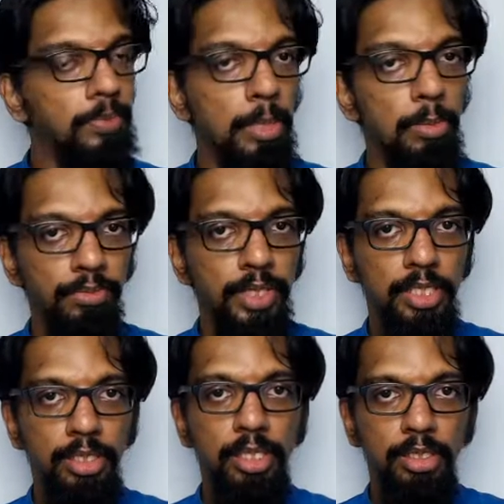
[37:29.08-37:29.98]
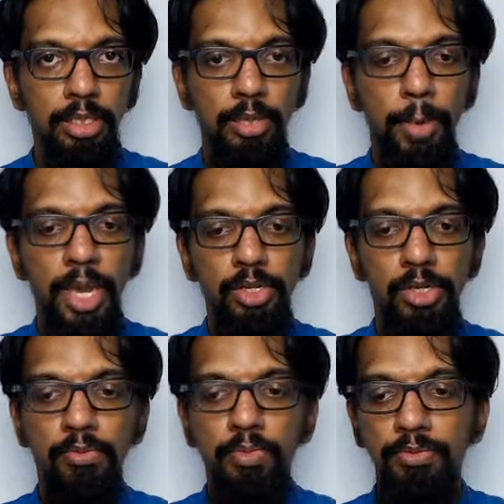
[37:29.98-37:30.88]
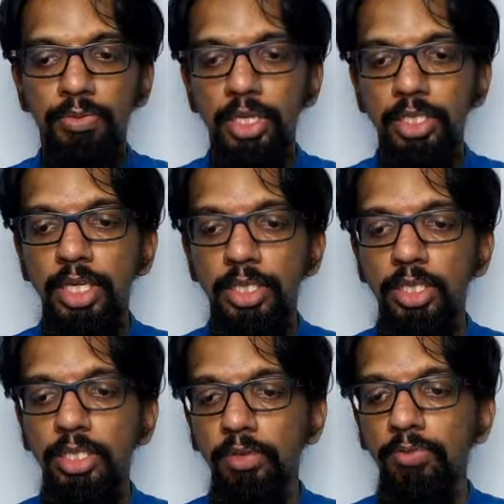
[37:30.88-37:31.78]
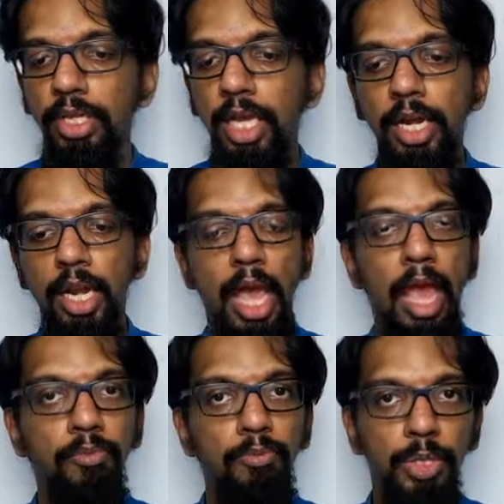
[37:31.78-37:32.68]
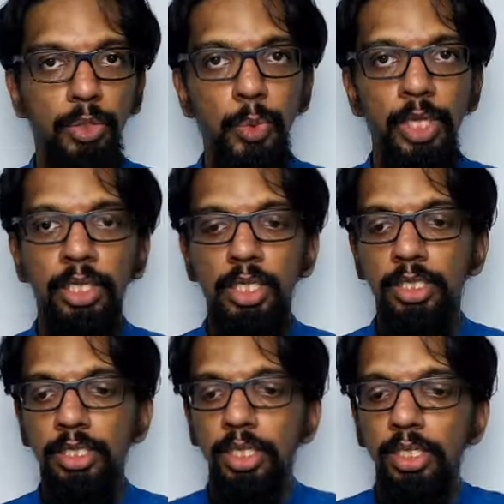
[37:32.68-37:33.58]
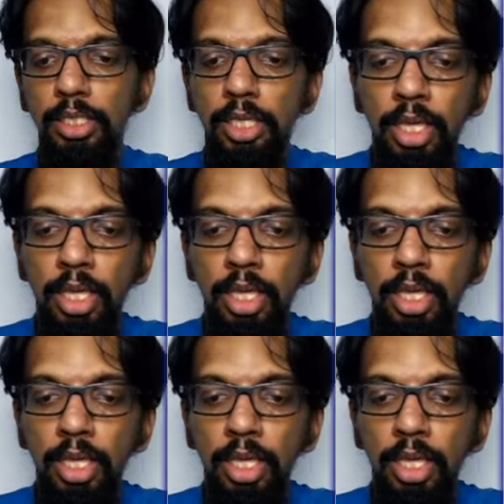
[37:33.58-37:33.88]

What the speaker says: Some of these things, the main sort of differentiation that we can have between these things